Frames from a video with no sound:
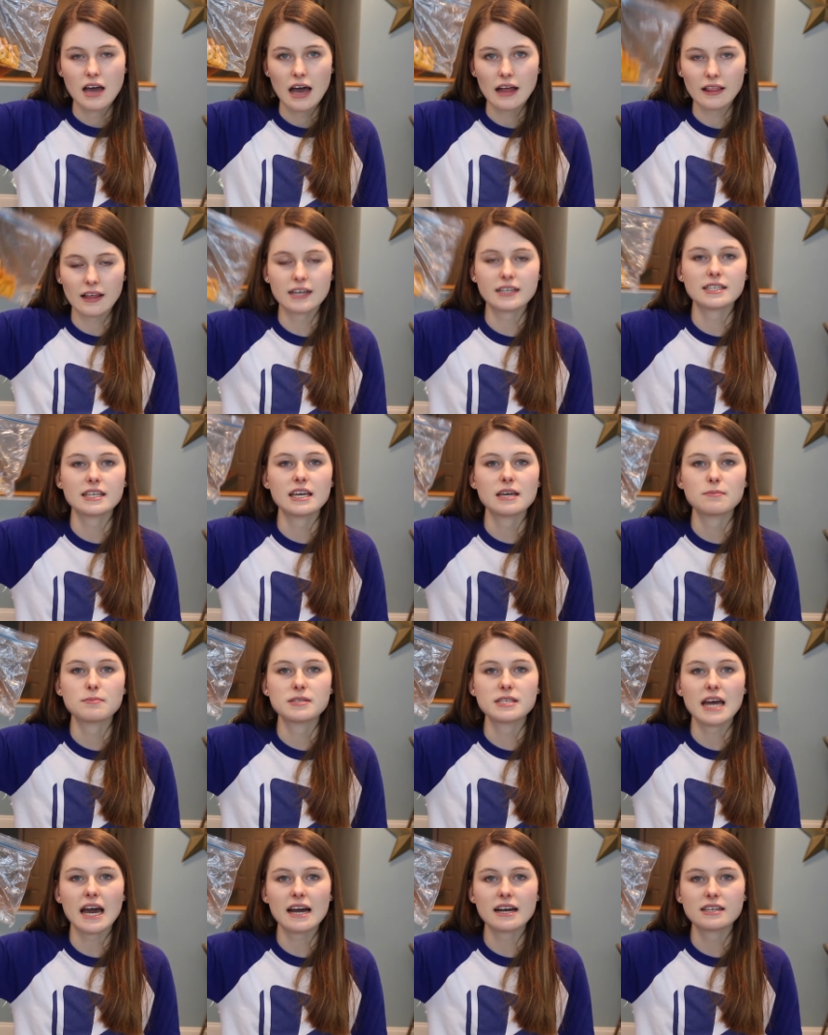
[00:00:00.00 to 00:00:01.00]
I like to keep
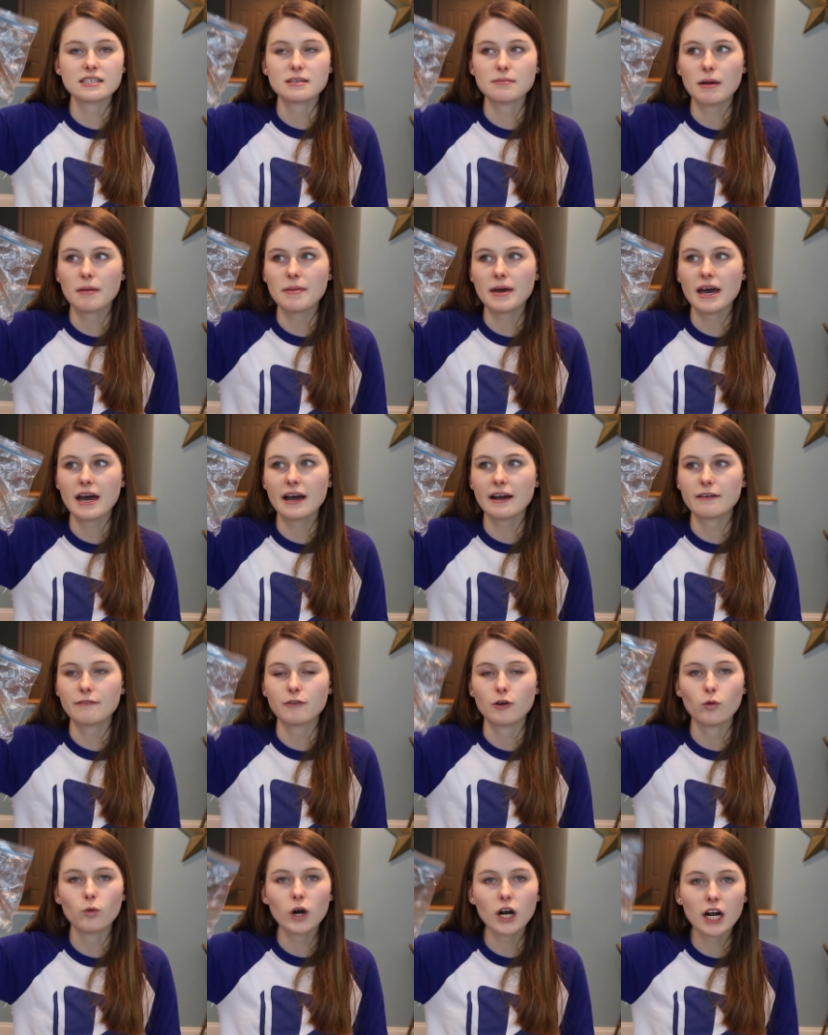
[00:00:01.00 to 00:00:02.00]
snacks in my bag
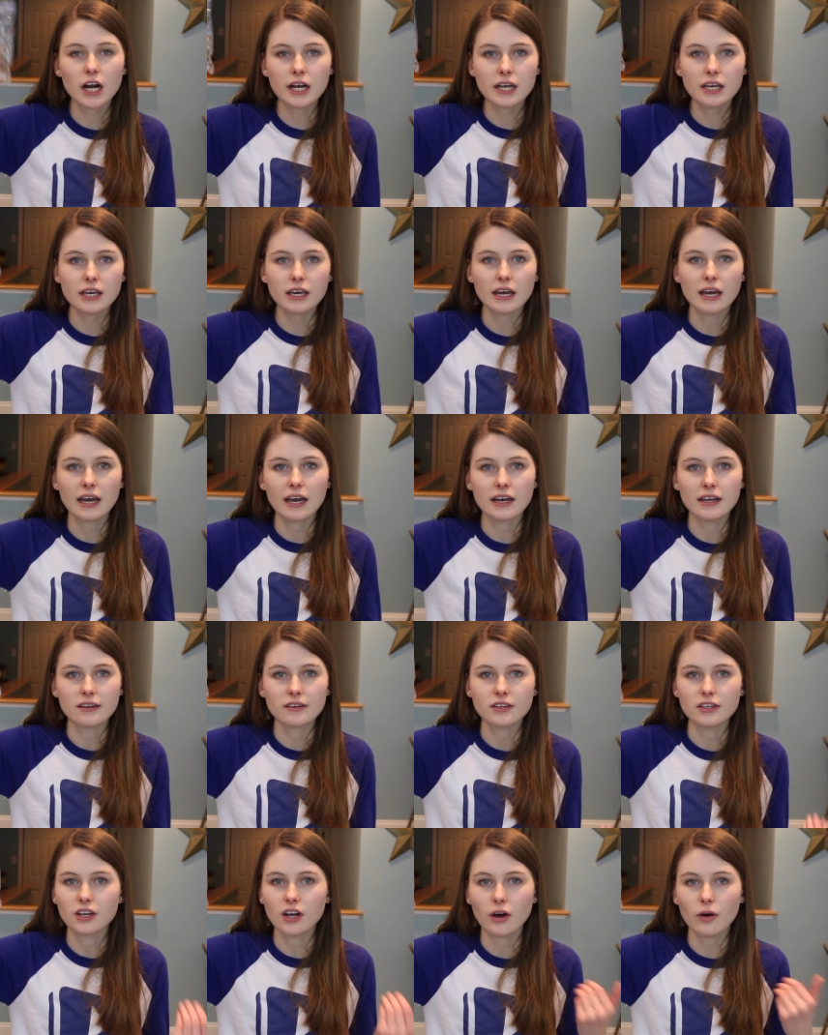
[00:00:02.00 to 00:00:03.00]
for work
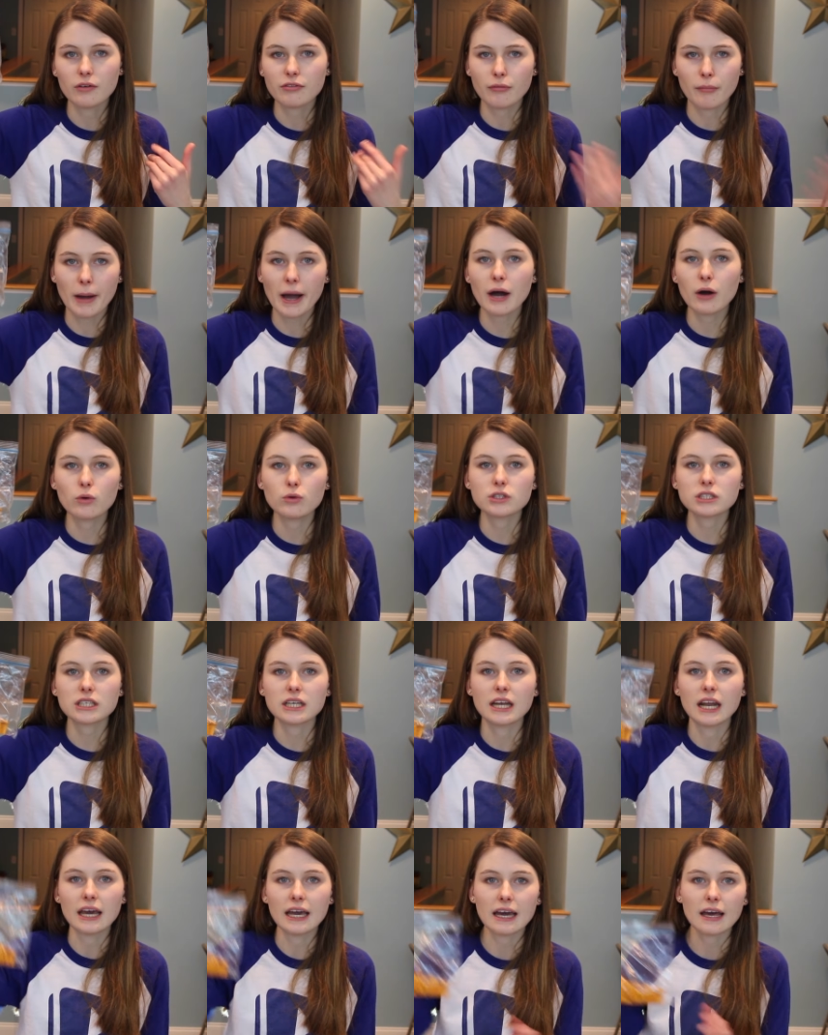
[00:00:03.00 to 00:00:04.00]
and you know if I'm out
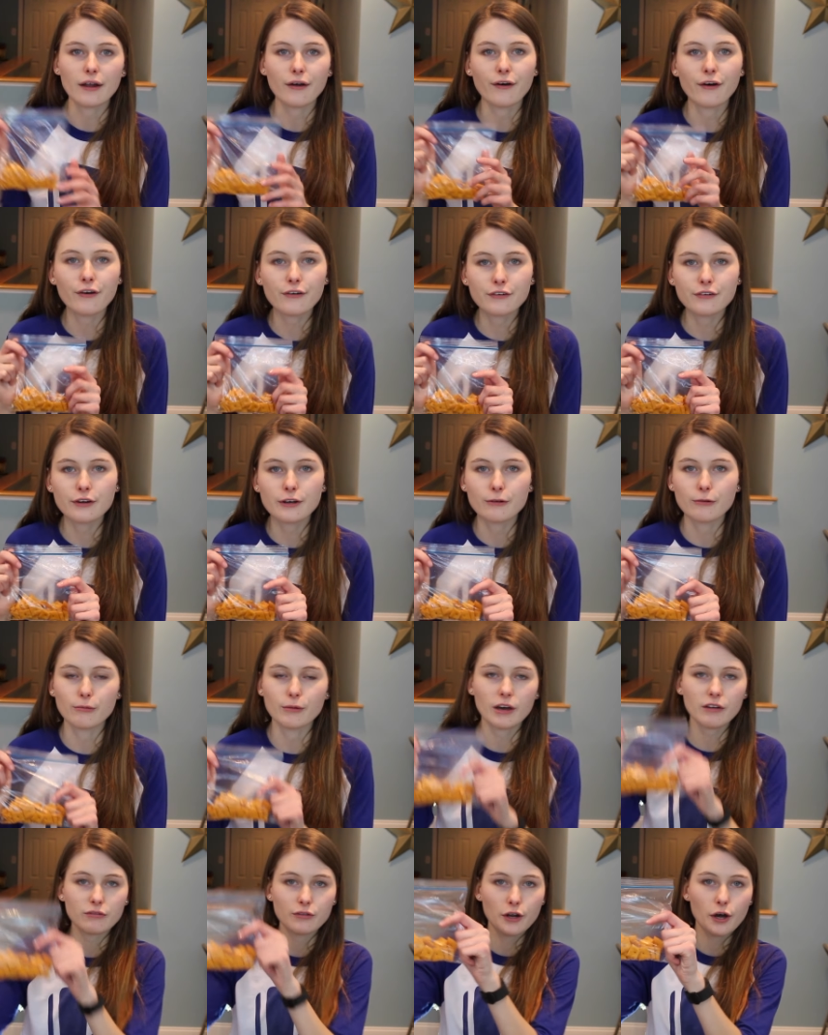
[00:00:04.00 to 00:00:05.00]
and I get hungry you
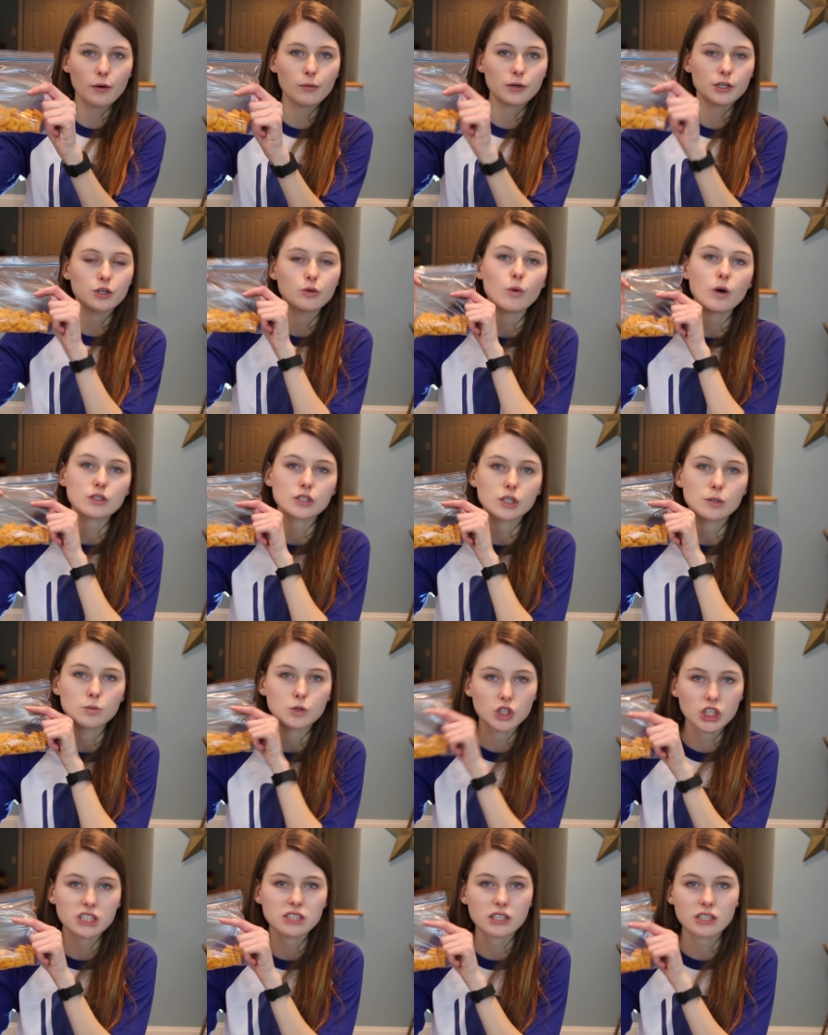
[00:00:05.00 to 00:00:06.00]
never know when you want some
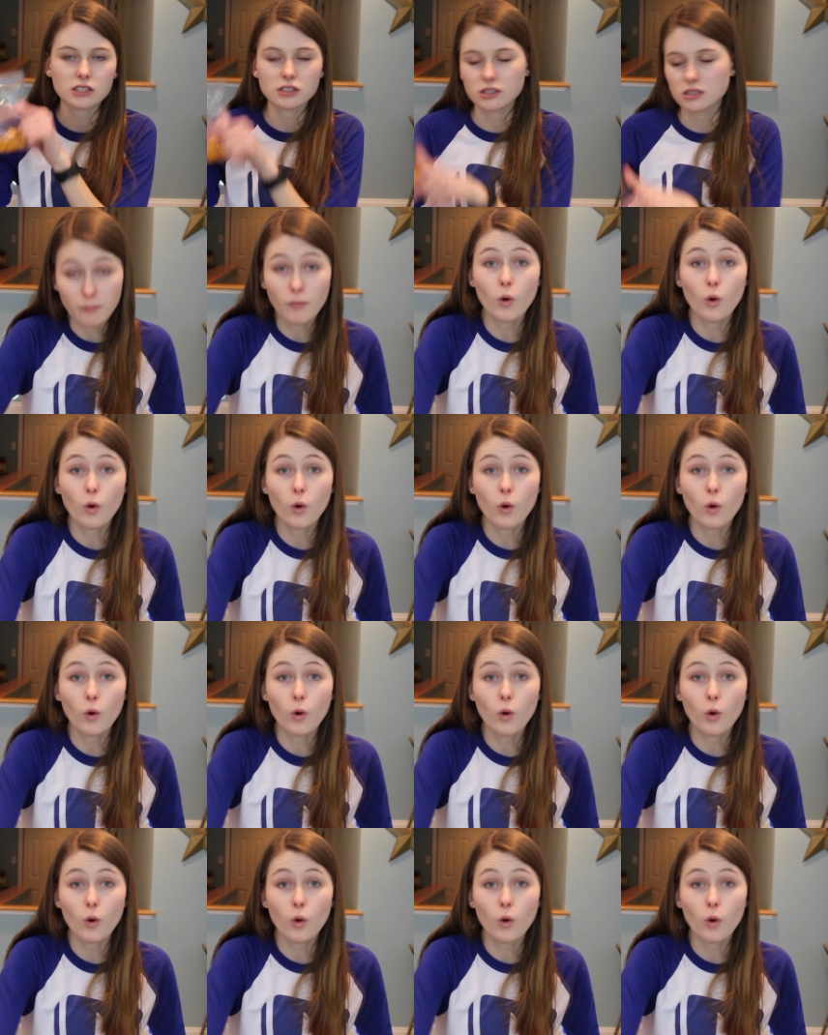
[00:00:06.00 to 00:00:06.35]
Cheez-Its.